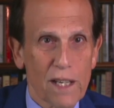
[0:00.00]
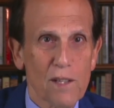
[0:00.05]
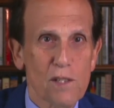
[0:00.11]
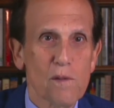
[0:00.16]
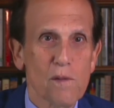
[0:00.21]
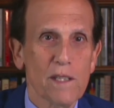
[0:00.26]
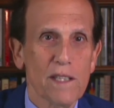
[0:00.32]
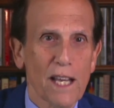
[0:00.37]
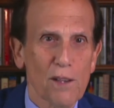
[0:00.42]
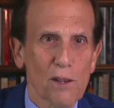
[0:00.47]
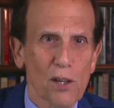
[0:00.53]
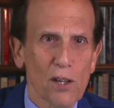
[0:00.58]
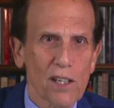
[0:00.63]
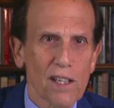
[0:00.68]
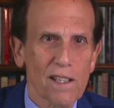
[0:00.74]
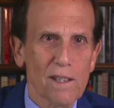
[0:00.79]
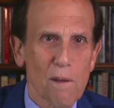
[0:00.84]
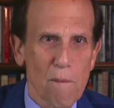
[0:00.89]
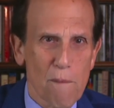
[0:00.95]
when they look
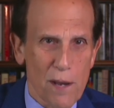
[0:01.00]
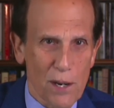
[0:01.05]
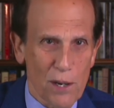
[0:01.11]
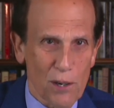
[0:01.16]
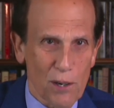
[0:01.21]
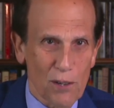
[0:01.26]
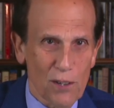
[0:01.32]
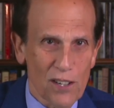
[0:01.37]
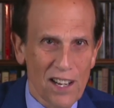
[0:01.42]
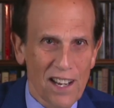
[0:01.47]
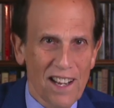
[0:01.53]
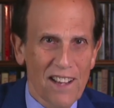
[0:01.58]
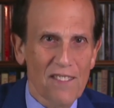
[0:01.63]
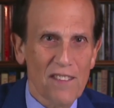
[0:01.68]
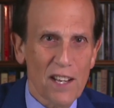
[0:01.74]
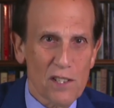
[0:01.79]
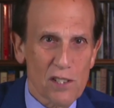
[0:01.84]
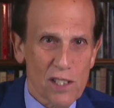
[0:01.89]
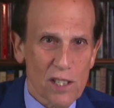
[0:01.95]
in the mirror,
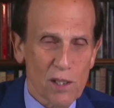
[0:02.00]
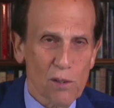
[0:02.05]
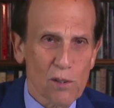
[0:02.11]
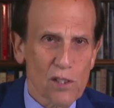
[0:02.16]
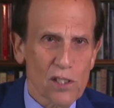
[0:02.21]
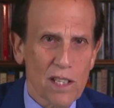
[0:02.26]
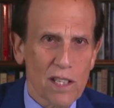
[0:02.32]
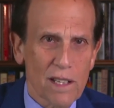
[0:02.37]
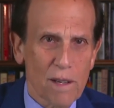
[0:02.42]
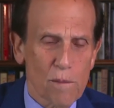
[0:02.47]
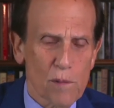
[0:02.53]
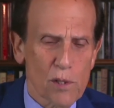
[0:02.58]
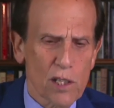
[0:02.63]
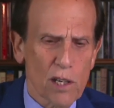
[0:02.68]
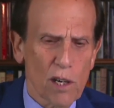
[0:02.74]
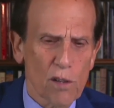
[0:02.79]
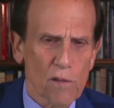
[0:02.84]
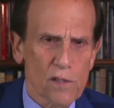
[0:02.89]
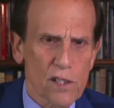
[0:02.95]
they still see
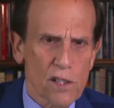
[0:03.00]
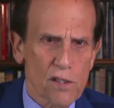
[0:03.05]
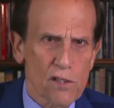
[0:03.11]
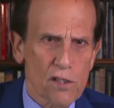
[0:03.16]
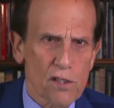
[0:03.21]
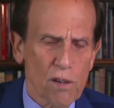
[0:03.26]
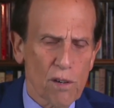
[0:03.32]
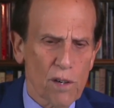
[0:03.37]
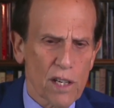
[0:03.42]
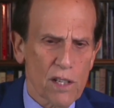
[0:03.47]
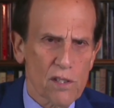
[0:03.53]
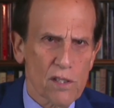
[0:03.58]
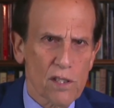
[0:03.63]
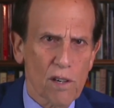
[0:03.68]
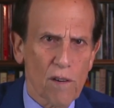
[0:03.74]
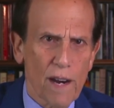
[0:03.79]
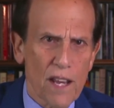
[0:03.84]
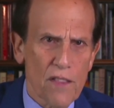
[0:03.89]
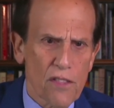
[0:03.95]
themselves as 30. So,
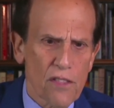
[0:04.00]
so I am